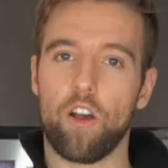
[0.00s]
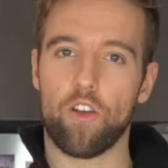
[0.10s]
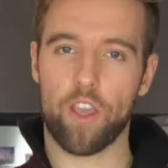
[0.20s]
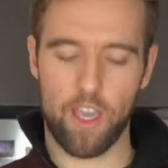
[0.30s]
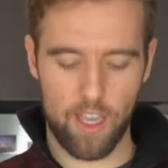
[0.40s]

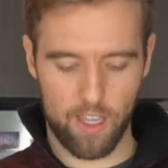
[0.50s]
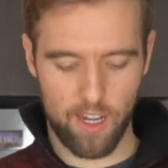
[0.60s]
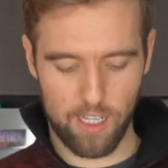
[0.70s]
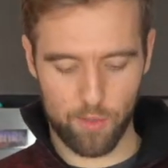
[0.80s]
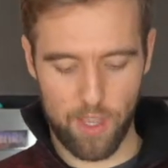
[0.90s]
Okay,
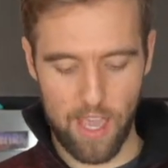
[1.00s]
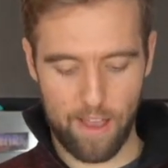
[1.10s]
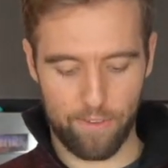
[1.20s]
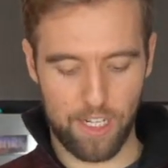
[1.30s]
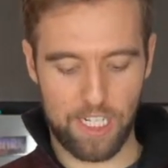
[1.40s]
next we
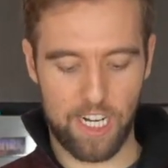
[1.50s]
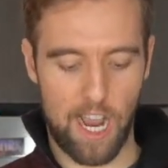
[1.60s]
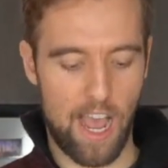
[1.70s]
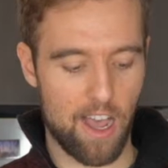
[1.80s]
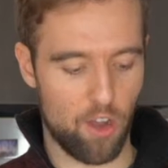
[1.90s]
have
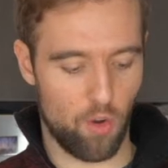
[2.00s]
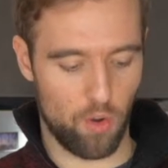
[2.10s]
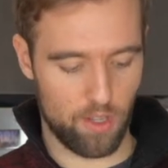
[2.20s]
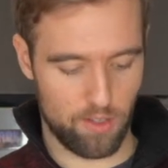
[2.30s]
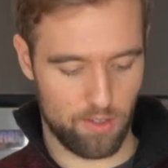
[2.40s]

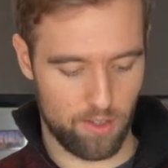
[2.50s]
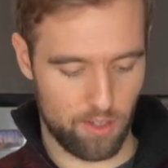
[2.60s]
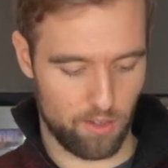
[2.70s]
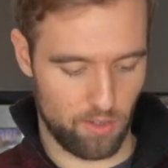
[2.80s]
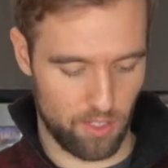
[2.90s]
chow.
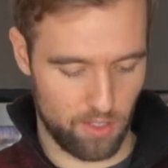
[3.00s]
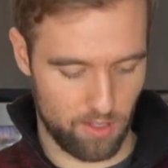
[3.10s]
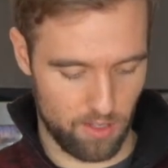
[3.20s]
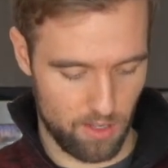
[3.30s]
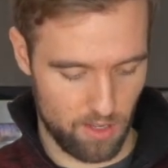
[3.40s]
So let's
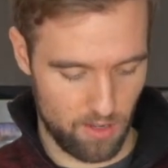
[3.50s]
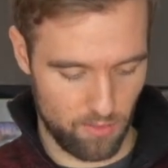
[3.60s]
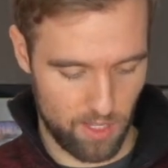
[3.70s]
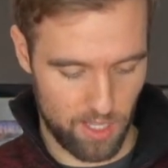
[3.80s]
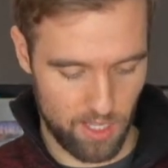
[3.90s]
see
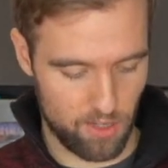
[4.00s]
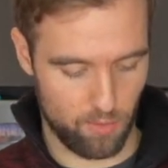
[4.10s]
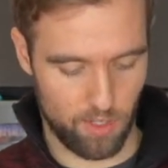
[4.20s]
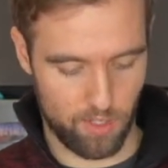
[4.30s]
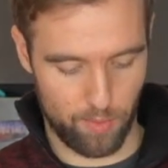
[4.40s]
what this
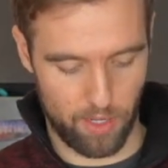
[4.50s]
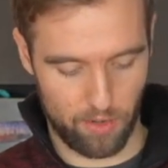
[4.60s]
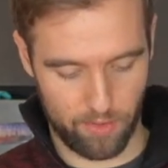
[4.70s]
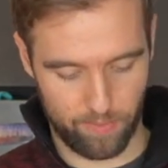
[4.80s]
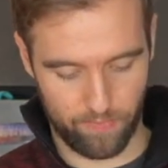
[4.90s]
one's about.